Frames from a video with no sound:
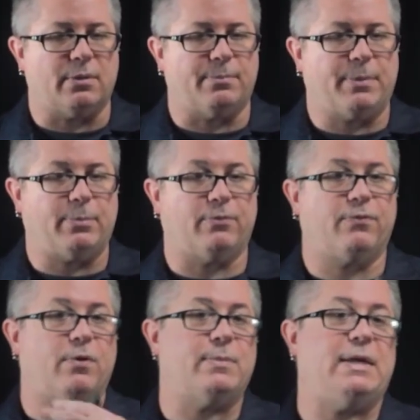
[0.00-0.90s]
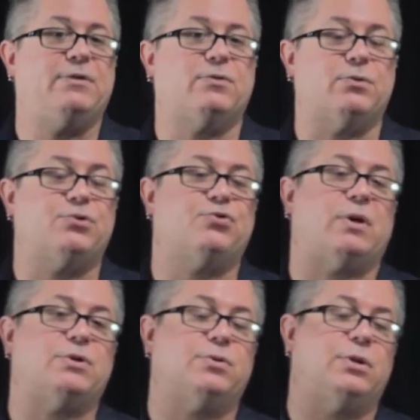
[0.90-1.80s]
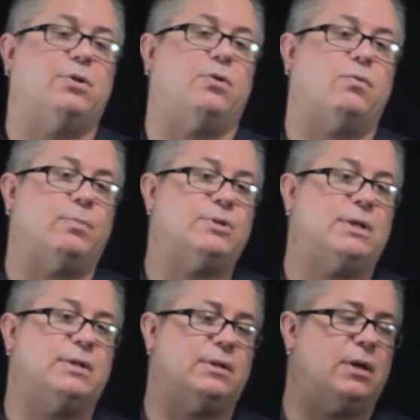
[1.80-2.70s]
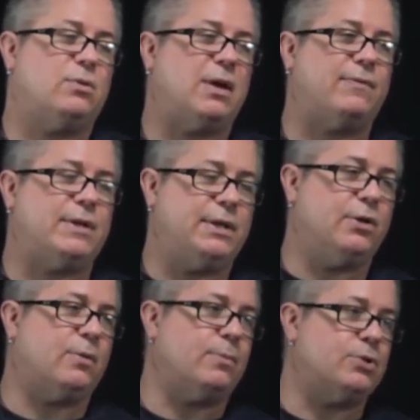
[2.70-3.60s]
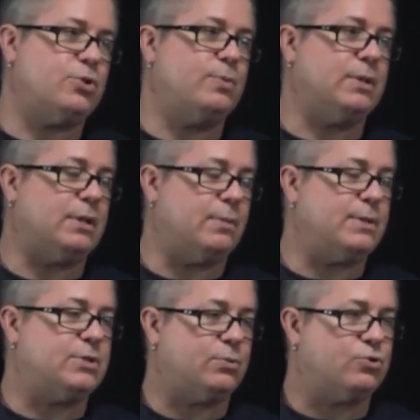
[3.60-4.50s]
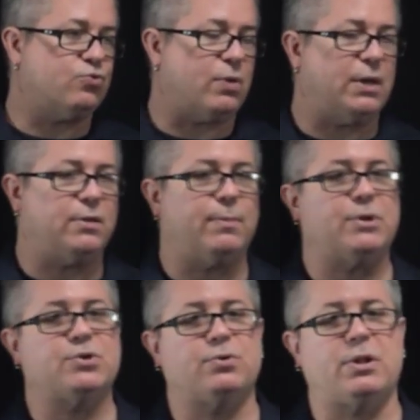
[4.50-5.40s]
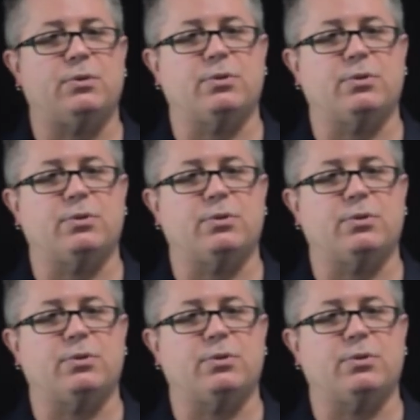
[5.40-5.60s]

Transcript: people from each of those strata so that they're all represented. I don't have it here, but I'm assuming that means they were trying to make sure that they were